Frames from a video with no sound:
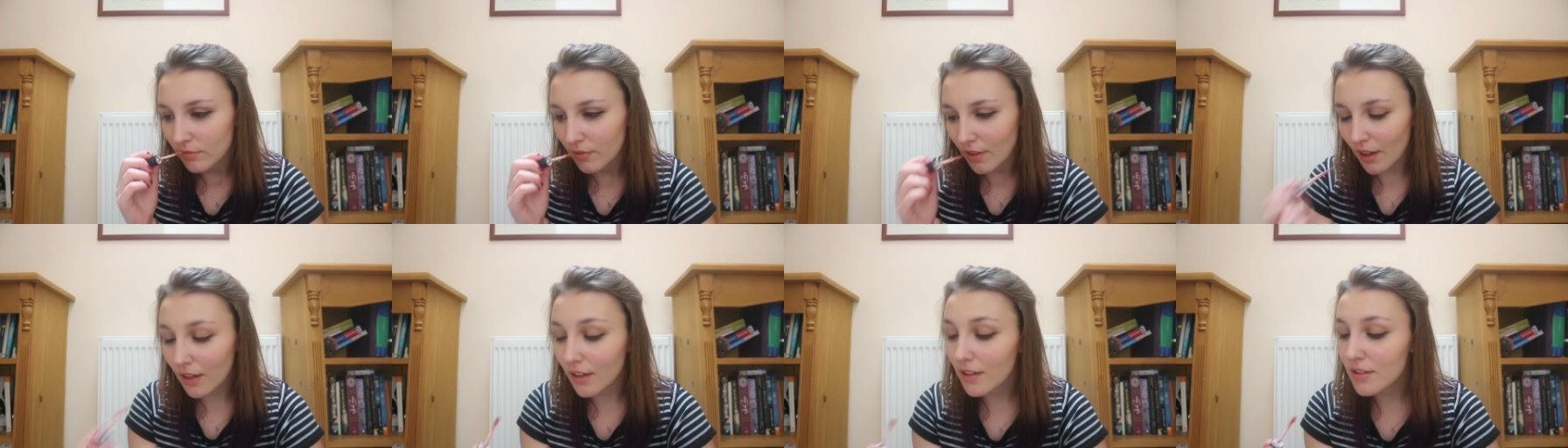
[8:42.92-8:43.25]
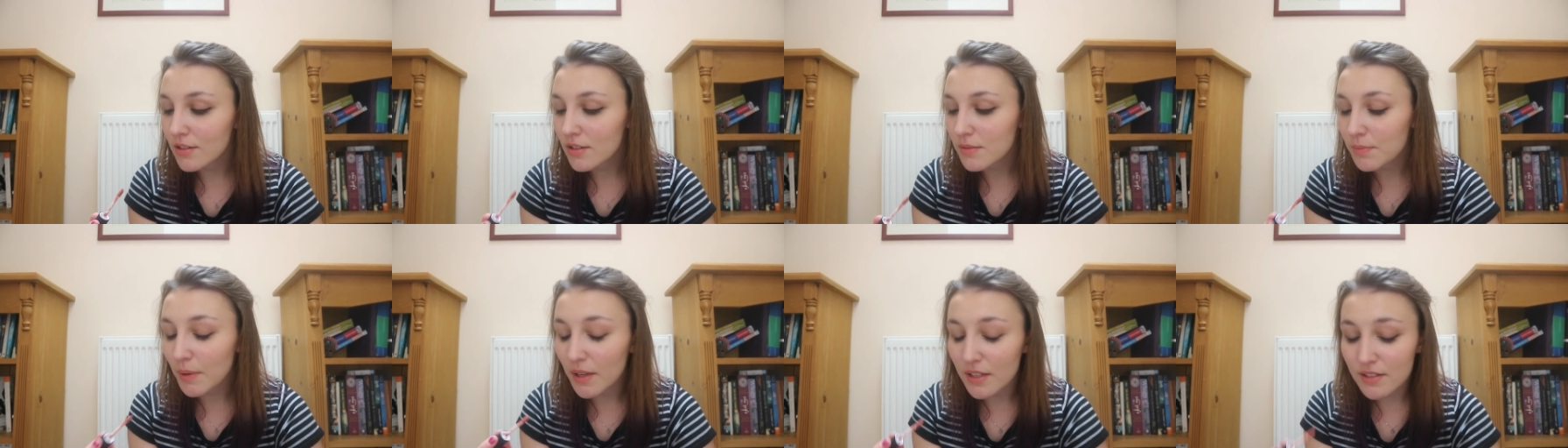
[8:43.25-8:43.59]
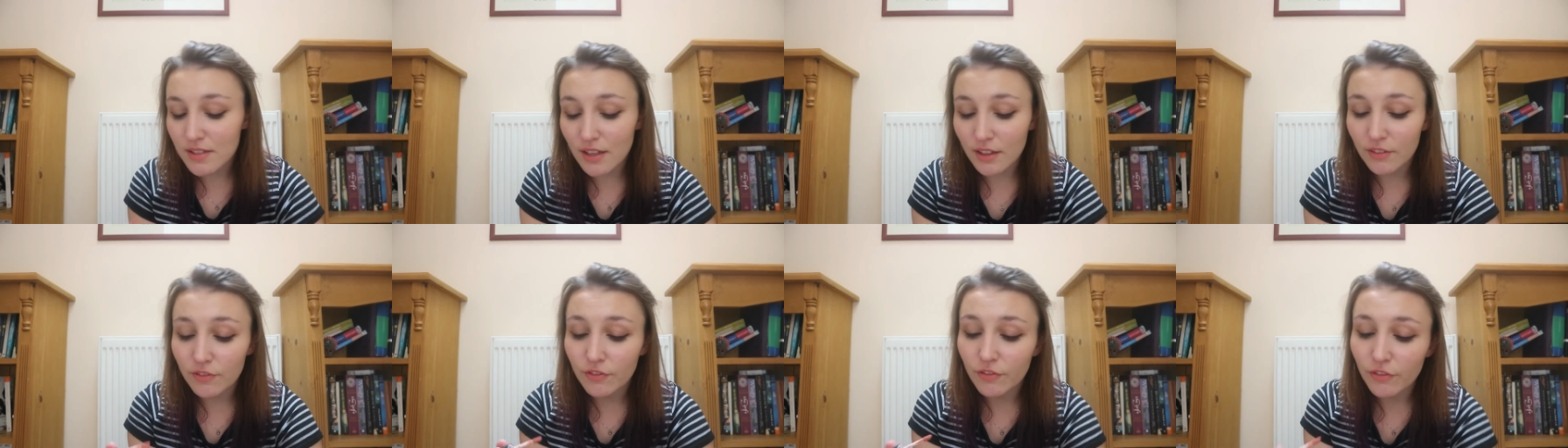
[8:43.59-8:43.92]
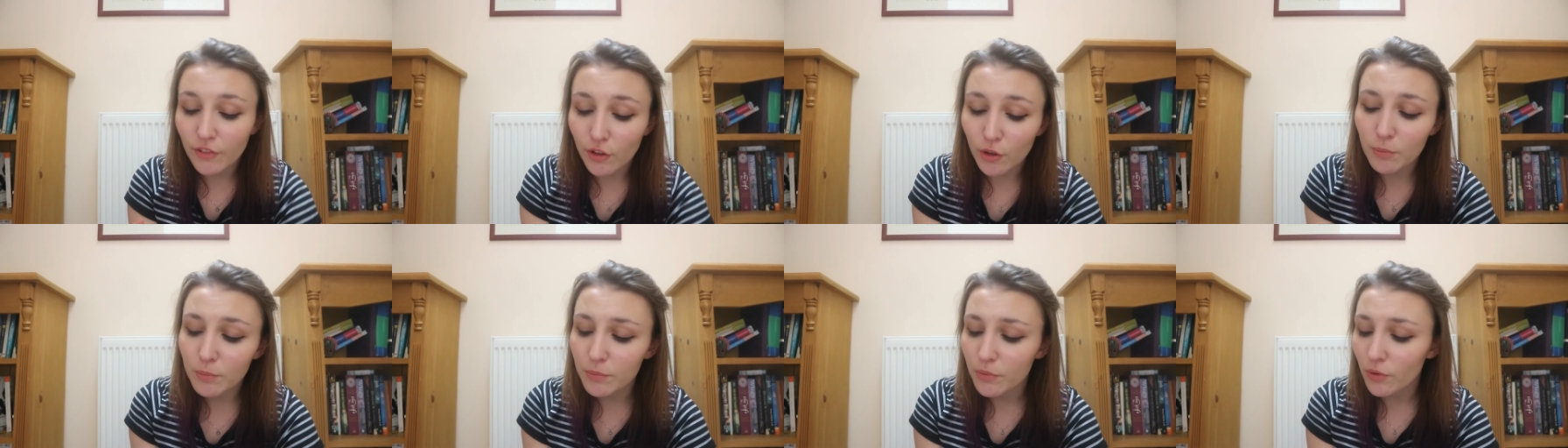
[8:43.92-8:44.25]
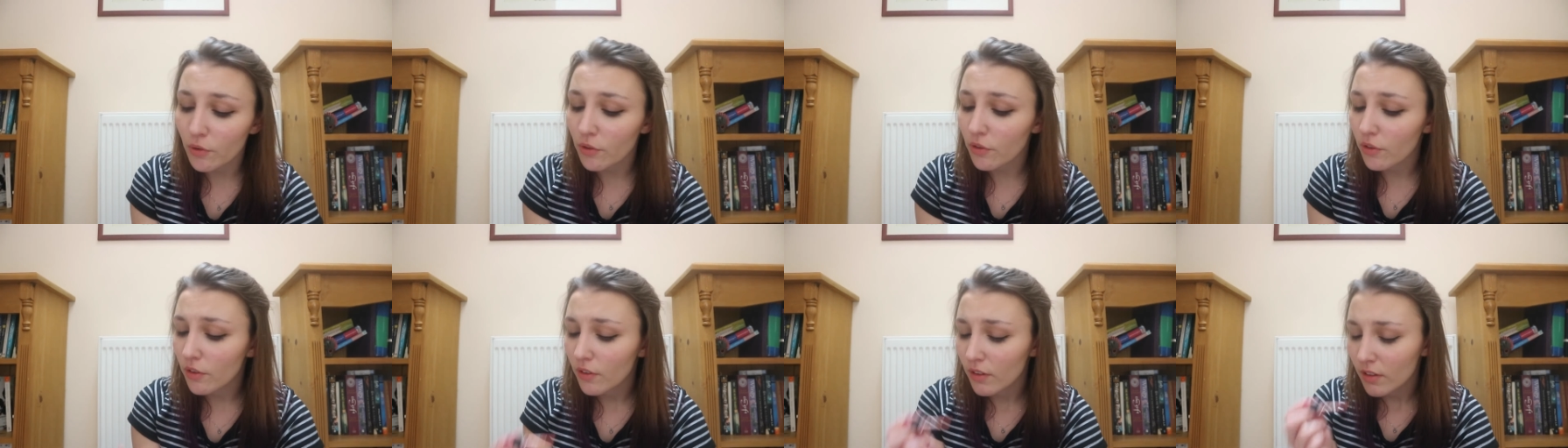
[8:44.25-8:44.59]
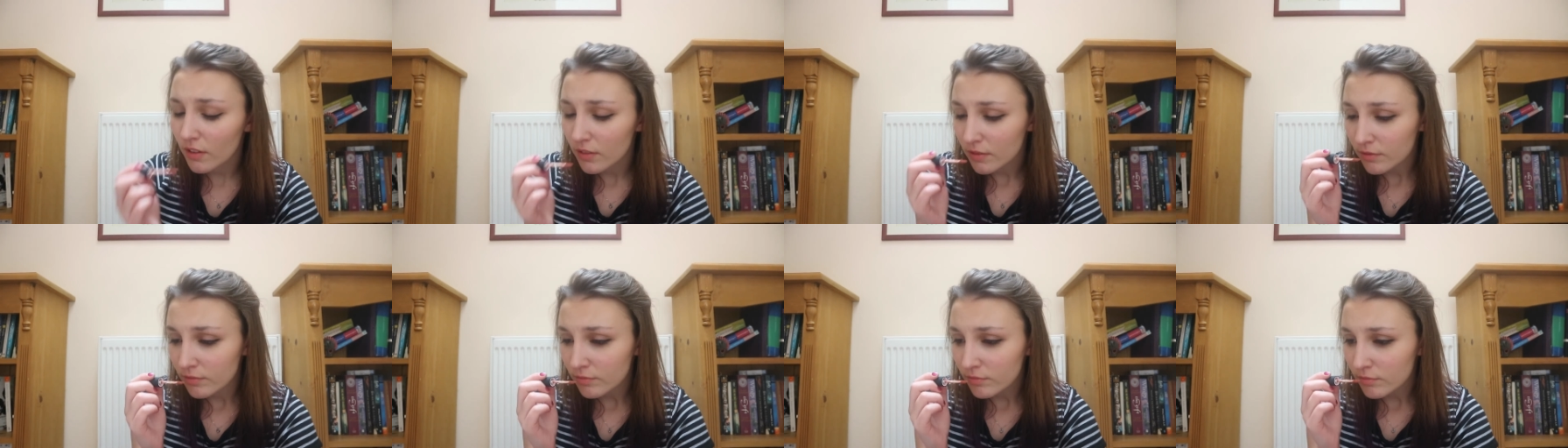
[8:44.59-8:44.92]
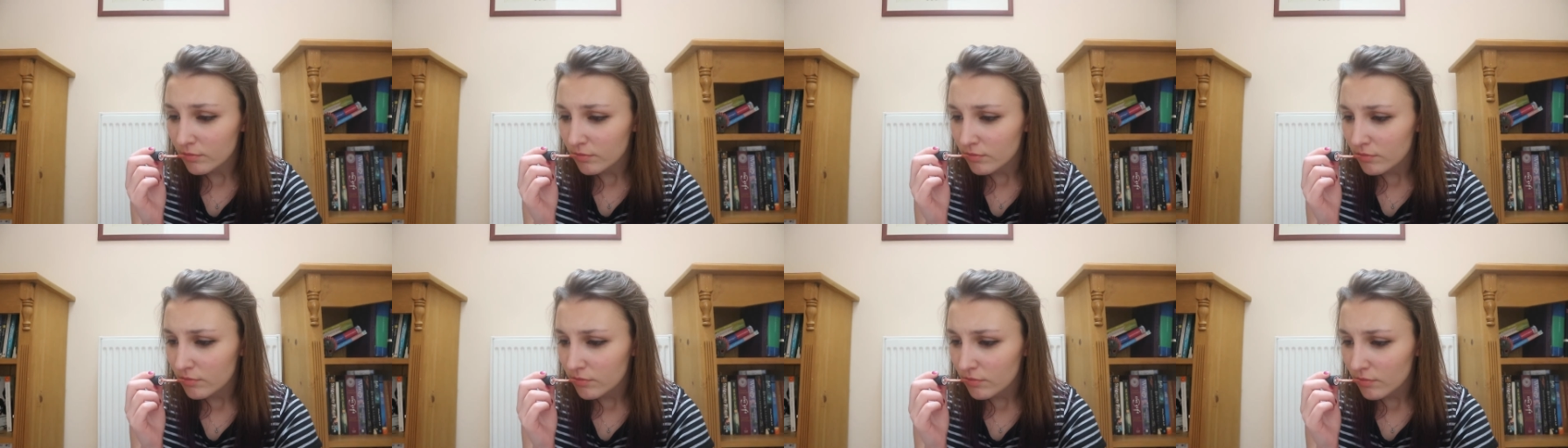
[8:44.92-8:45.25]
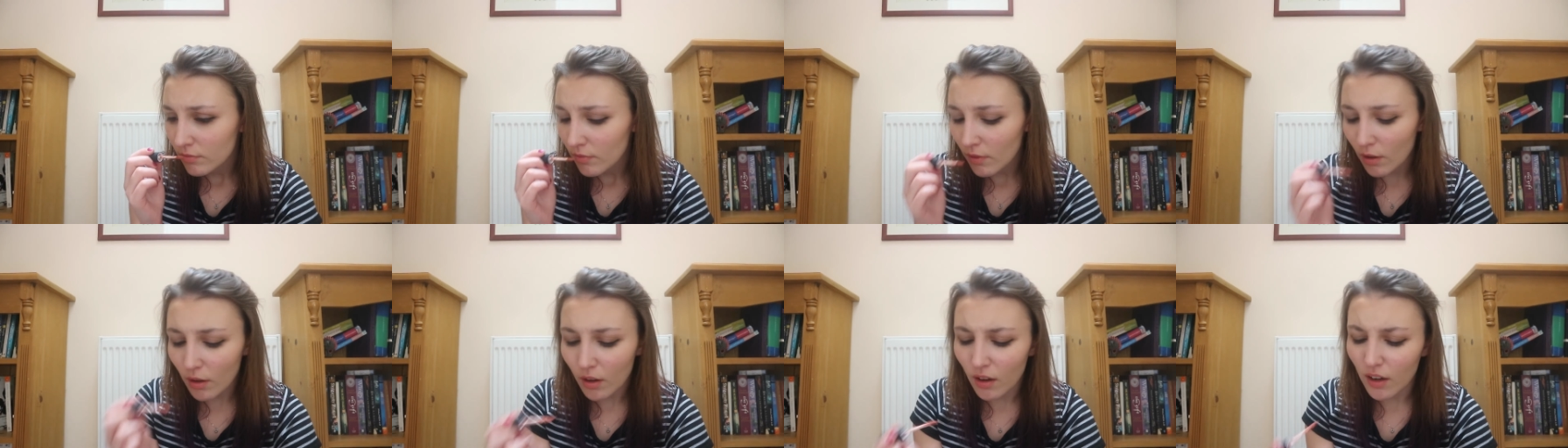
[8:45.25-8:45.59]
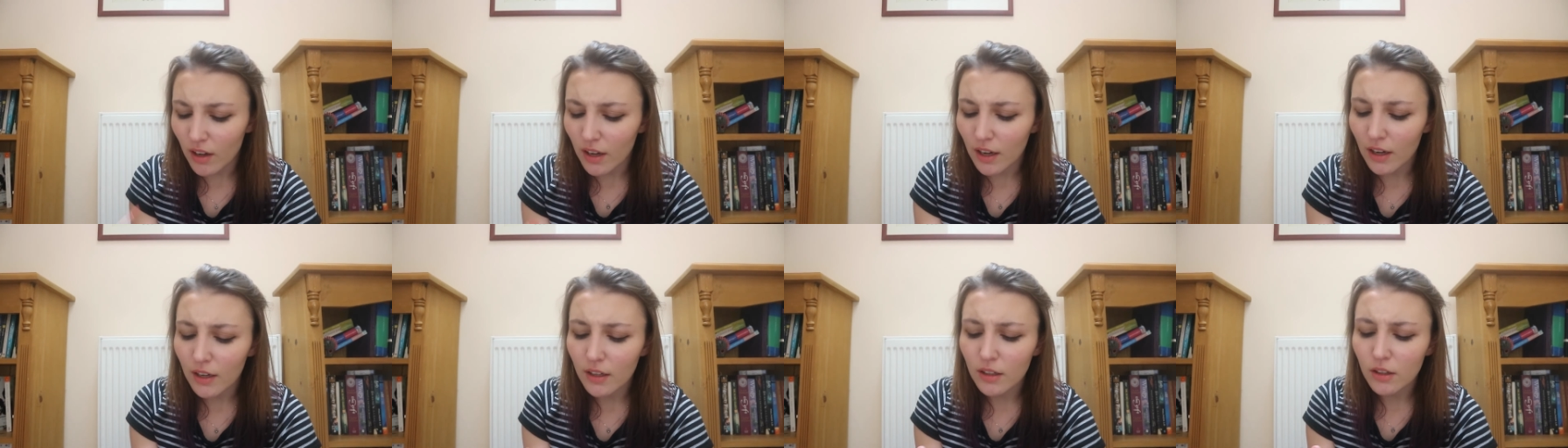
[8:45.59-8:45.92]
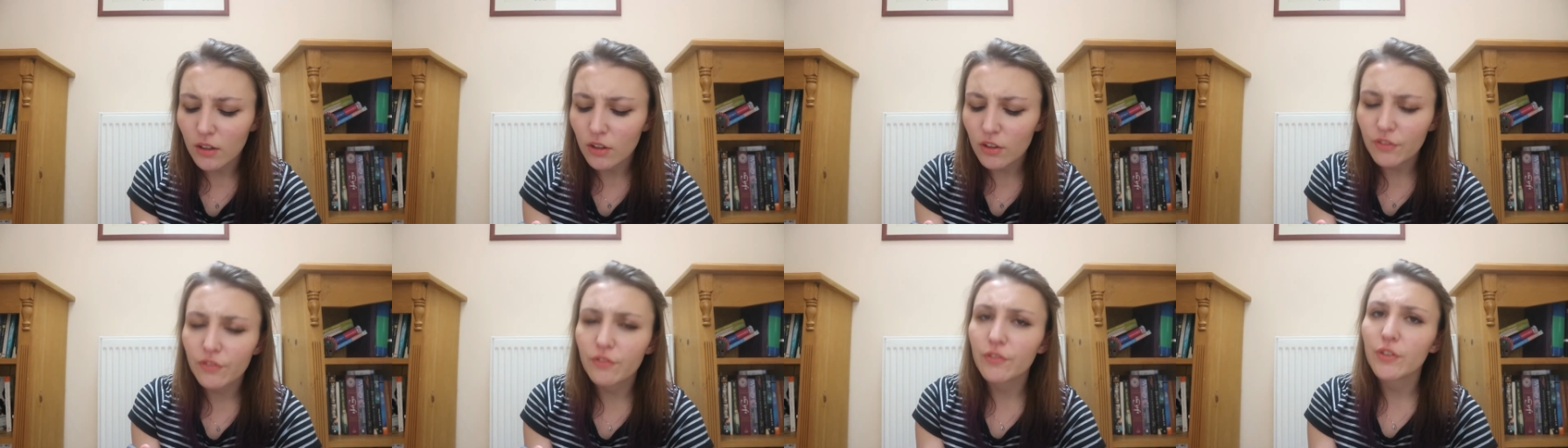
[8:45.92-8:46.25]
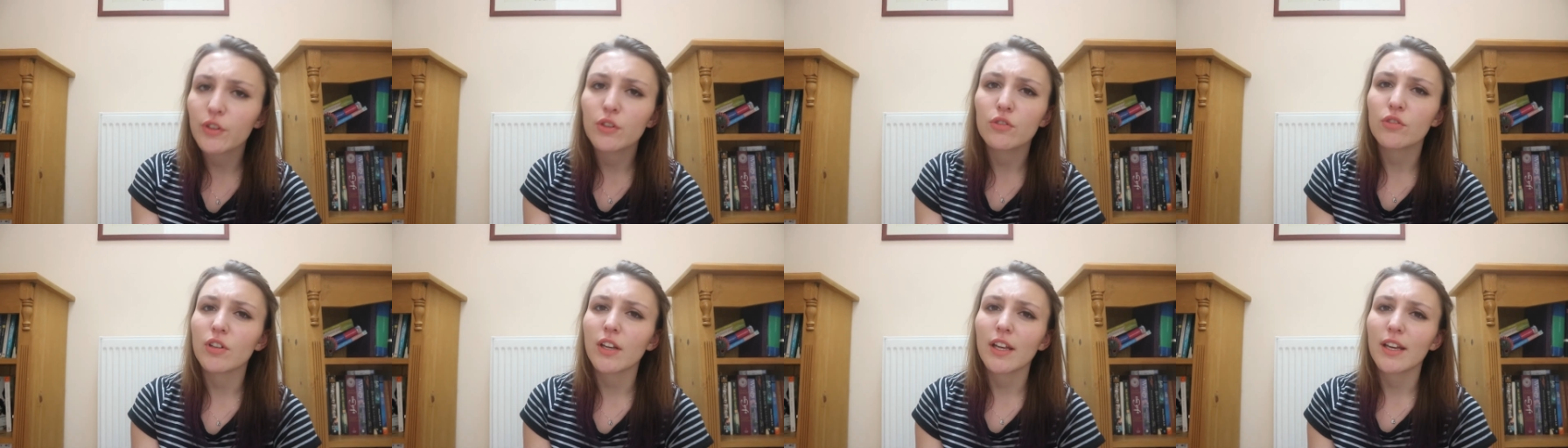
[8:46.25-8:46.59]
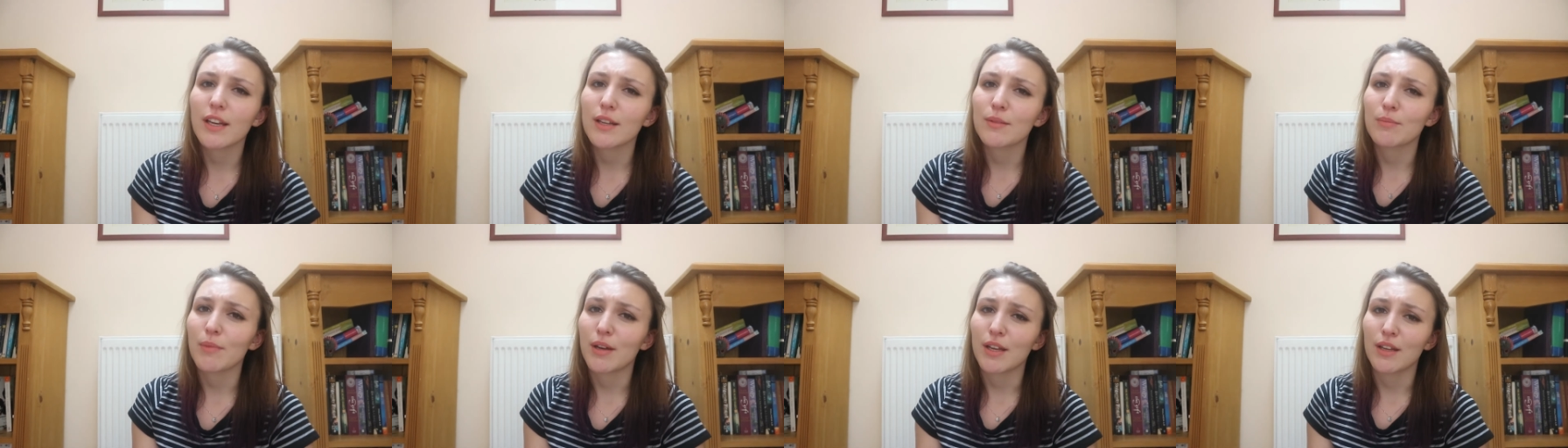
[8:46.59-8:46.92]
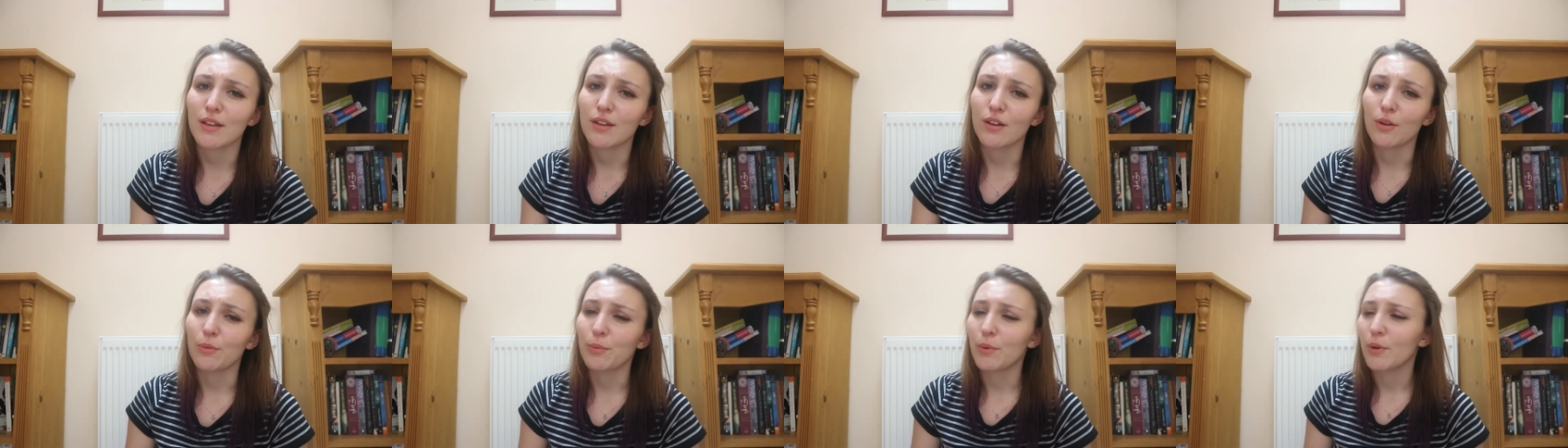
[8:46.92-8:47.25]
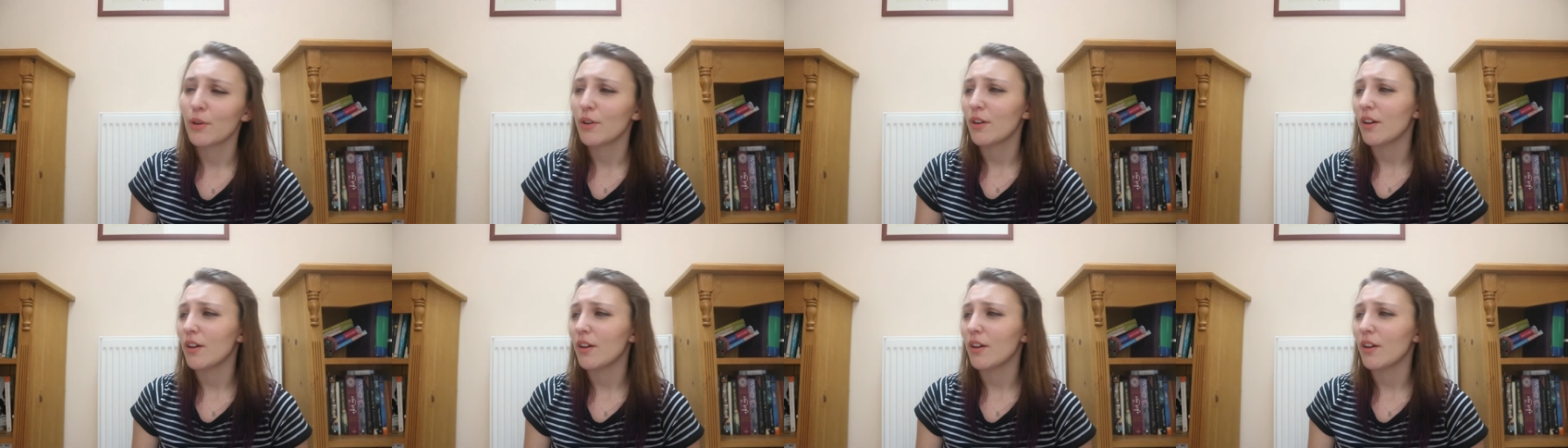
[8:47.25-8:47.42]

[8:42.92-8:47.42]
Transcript: And it smells like flumps. Oh, I love food-related makeup.